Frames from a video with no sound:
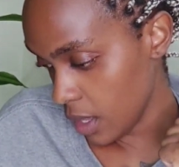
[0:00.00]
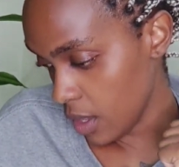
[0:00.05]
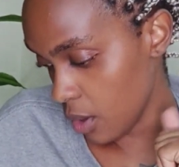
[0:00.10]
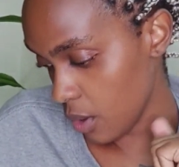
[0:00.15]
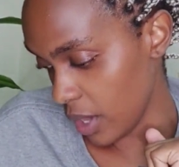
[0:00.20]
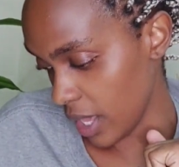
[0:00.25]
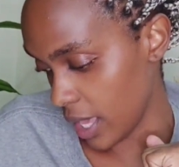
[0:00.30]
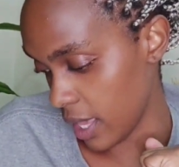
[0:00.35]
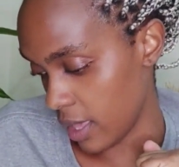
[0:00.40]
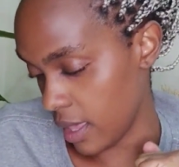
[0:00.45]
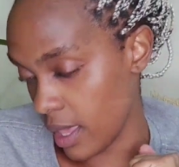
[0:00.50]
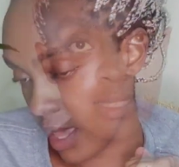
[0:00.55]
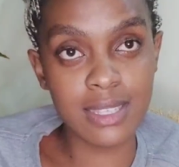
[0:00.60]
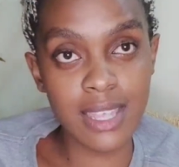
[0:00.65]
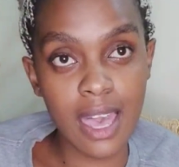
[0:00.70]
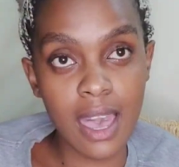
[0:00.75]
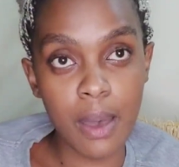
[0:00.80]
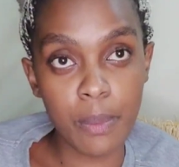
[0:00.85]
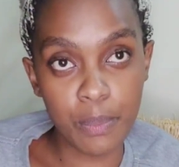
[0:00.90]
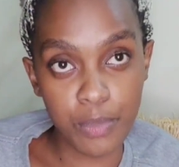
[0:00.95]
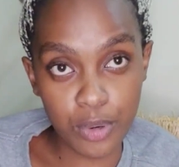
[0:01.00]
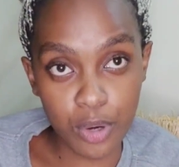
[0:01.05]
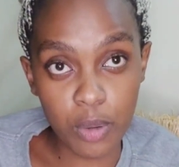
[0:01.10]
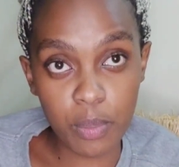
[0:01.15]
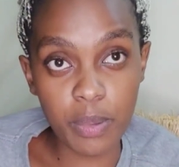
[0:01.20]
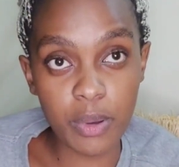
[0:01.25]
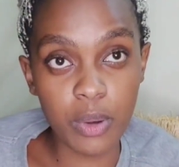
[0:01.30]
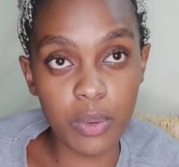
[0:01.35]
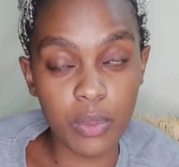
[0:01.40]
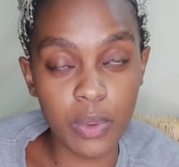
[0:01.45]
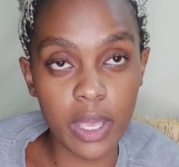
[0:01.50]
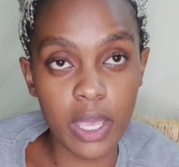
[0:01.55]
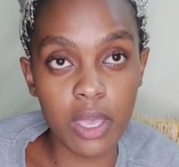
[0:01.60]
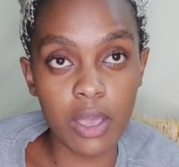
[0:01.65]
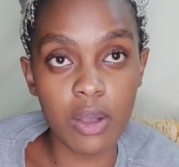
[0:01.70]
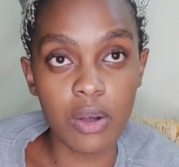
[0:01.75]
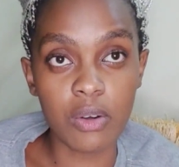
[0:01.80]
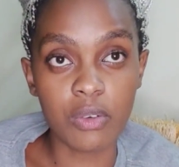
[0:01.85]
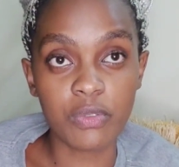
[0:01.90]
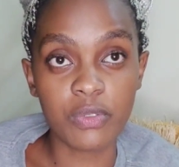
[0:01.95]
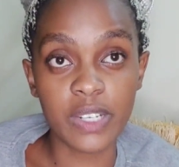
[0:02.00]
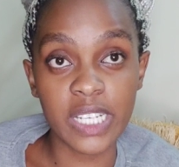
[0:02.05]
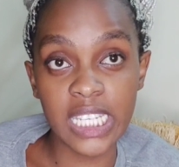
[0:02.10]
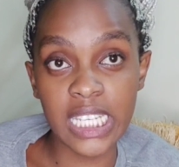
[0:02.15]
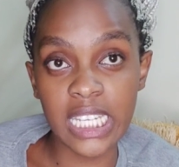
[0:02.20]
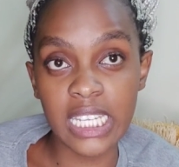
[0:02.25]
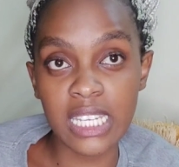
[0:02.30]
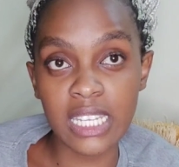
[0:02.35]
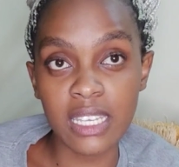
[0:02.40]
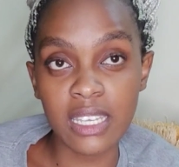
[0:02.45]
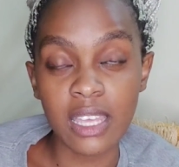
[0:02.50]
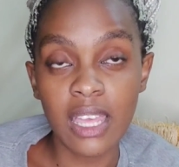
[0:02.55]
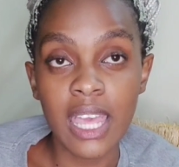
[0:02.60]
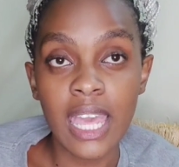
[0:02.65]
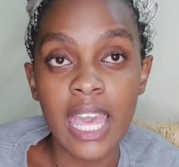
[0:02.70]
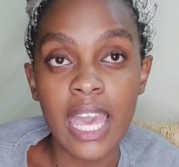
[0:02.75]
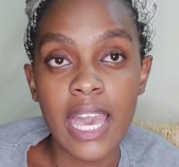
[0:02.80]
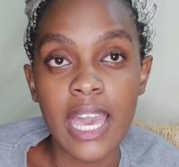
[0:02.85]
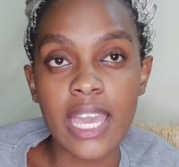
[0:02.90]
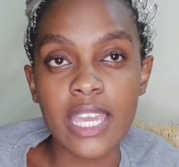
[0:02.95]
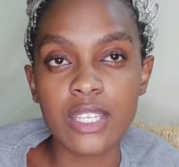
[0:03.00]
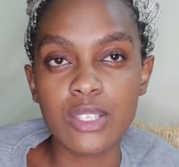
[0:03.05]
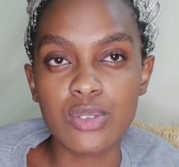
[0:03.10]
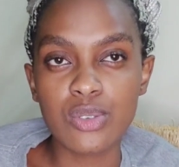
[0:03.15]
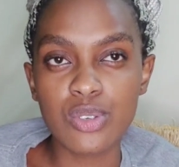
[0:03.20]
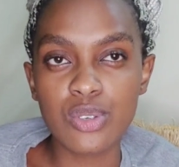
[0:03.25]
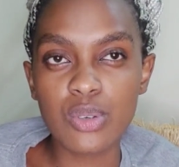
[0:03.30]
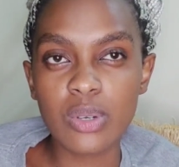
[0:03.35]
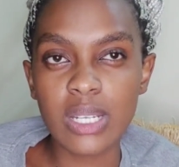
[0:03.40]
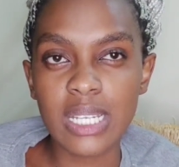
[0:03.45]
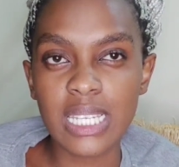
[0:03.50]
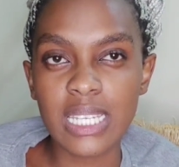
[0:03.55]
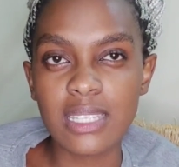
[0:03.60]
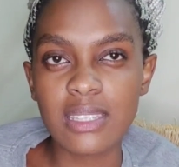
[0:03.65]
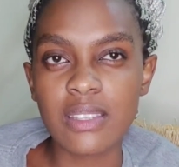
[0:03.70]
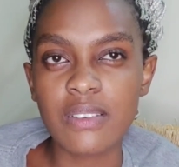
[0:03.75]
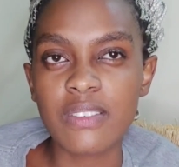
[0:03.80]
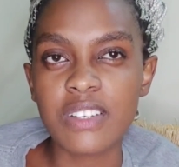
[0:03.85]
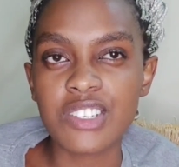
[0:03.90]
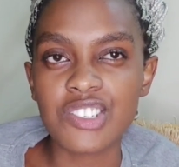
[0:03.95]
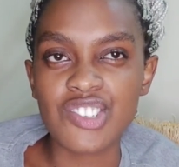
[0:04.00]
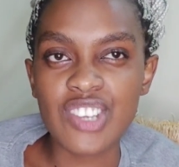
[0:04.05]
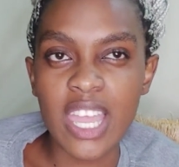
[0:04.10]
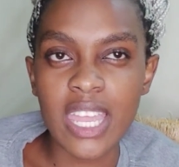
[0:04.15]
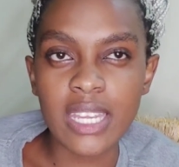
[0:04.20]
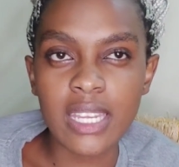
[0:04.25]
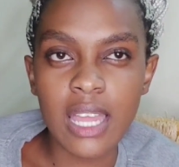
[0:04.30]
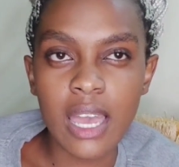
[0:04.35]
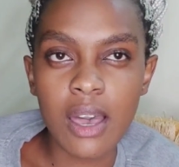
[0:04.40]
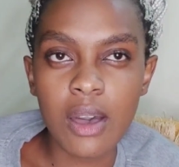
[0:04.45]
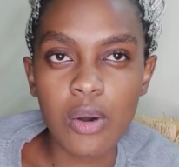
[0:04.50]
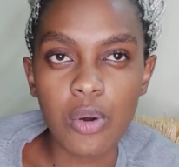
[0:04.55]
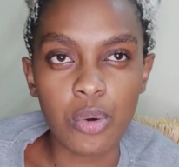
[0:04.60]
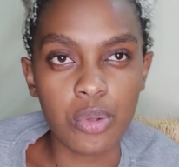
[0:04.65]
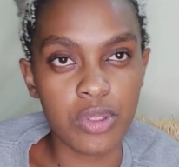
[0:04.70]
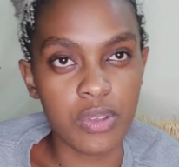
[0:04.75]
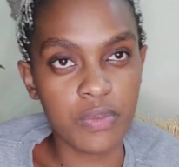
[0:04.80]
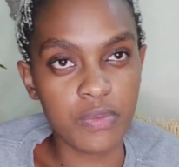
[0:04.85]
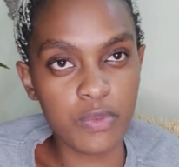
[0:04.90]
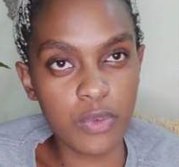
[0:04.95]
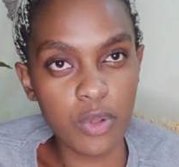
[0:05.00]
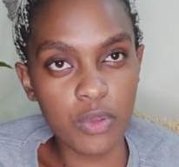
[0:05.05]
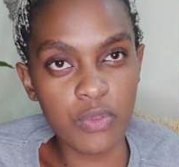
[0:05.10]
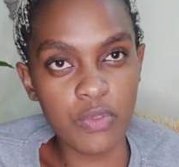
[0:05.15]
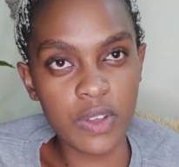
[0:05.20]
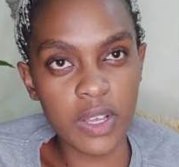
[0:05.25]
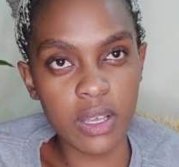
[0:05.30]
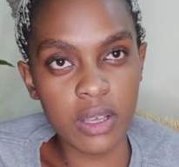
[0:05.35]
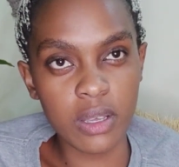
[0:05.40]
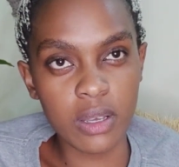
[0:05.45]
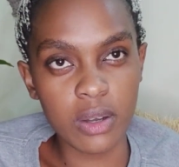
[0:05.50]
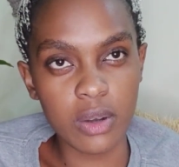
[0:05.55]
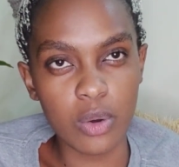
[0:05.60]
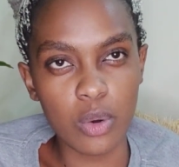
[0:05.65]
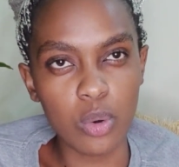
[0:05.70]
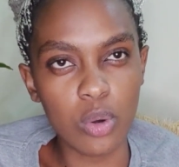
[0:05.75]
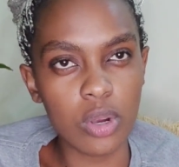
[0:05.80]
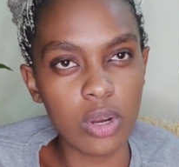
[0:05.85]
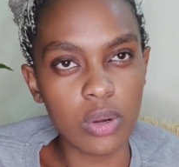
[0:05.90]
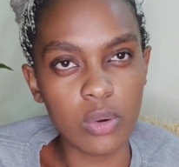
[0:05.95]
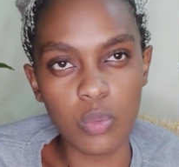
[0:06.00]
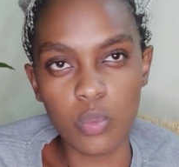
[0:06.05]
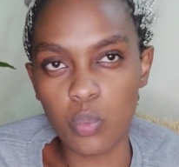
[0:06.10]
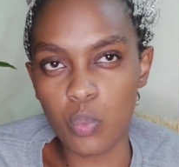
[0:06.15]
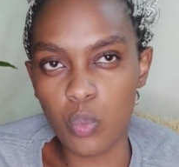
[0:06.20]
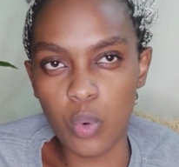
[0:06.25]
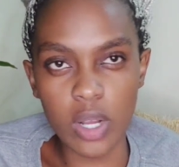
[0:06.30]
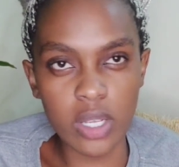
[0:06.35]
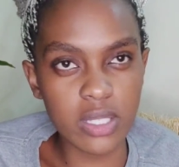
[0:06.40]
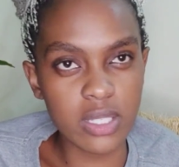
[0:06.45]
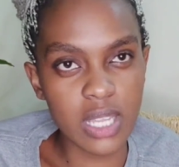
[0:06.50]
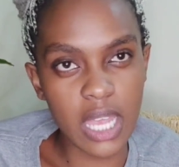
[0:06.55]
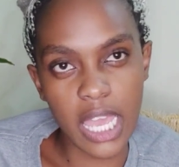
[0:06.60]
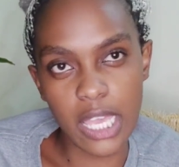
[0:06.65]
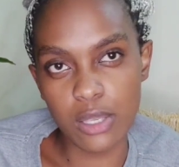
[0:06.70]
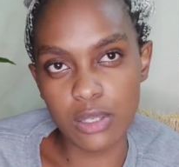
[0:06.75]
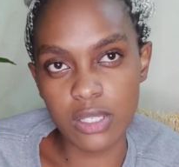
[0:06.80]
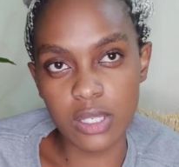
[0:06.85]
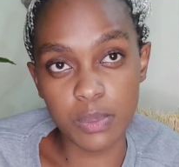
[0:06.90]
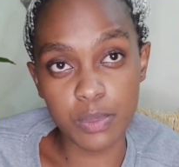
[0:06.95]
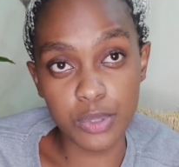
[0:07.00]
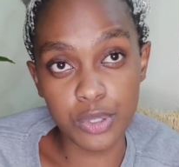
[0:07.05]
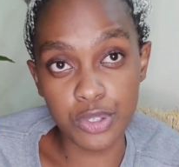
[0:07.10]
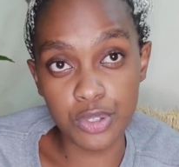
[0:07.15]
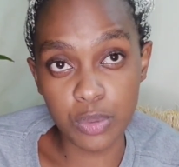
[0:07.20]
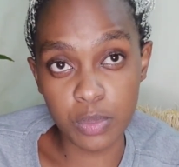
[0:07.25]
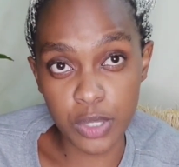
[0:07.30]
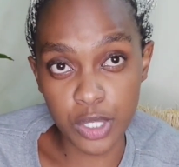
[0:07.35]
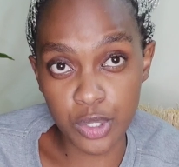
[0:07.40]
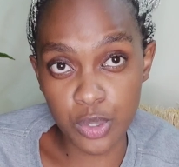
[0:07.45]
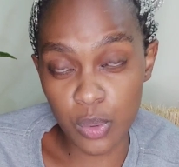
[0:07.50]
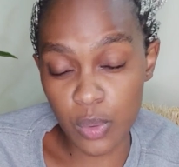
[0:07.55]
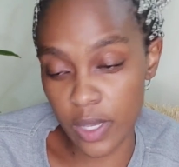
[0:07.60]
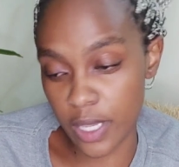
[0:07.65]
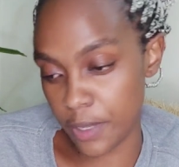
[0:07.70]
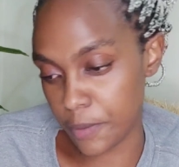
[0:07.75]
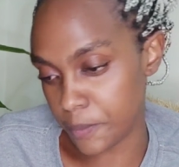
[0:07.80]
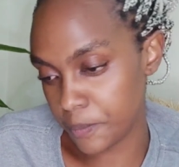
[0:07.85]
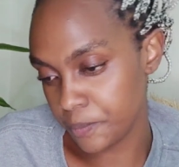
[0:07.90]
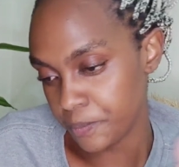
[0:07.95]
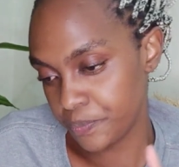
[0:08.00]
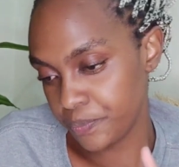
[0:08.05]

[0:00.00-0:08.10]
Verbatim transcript: okay is there a proper way of cleaning and do you clean the vagina or the vulva or what are you supposed to be doing?